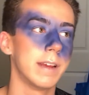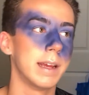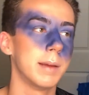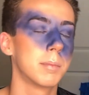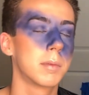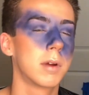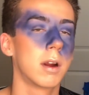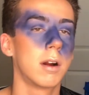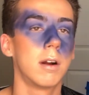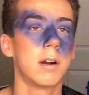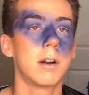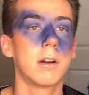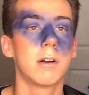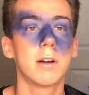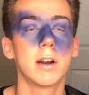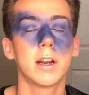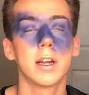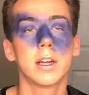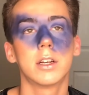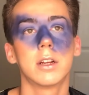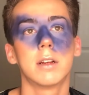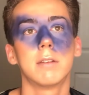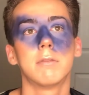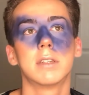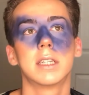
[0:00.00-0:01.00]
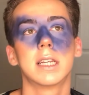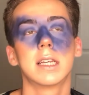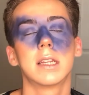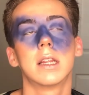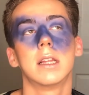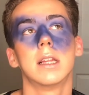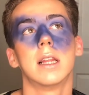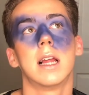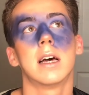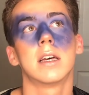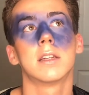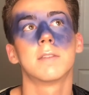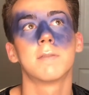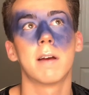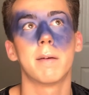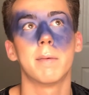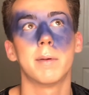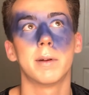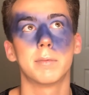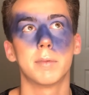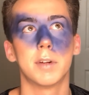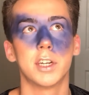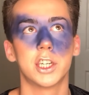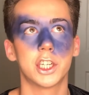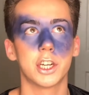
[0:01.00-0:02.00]
a vape cartridge. It was like the last five
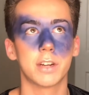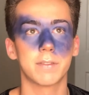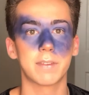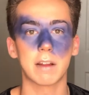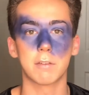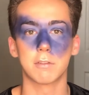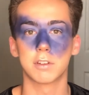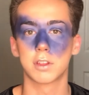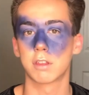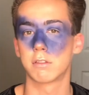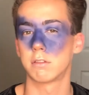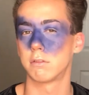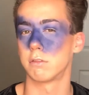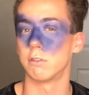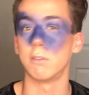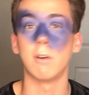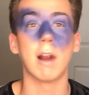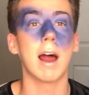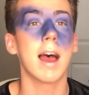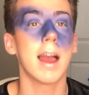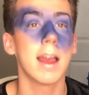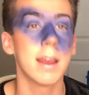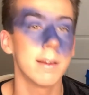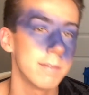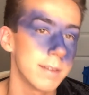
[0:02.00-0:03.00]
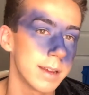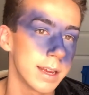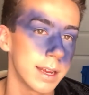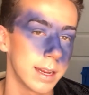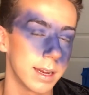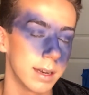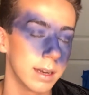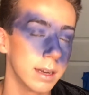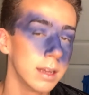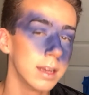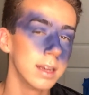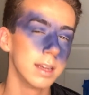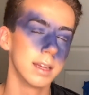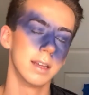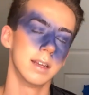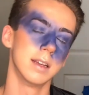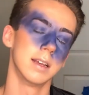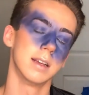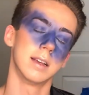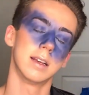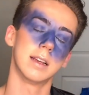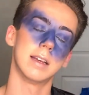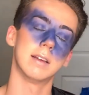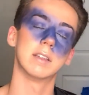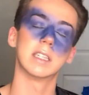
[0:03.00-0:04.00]
minutes of my shift. I was thriving.
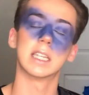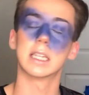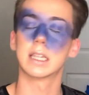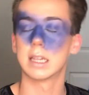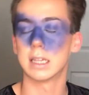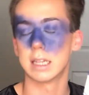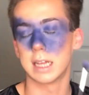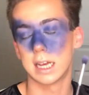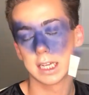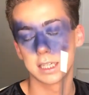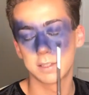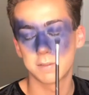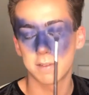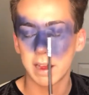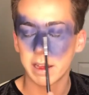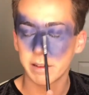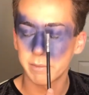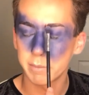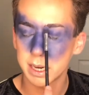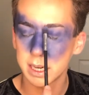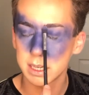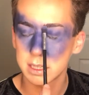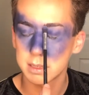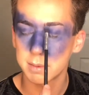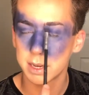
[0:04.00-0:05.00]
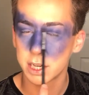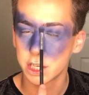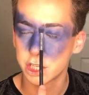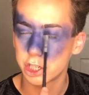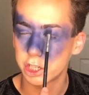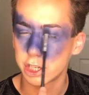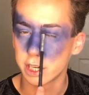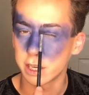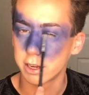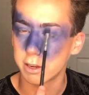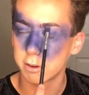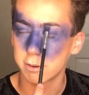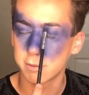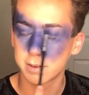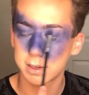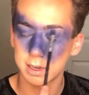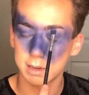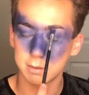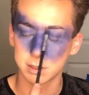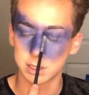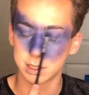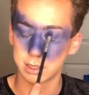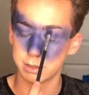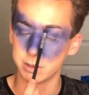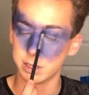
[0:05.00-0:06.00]
It was like the last five minutes of my shift.
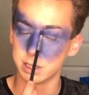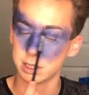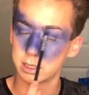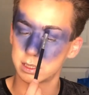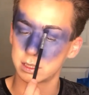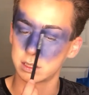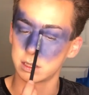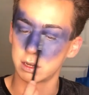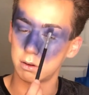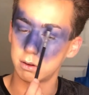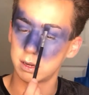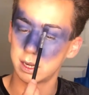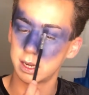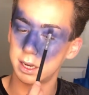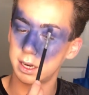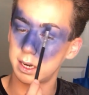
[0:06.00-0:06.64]
I was doing so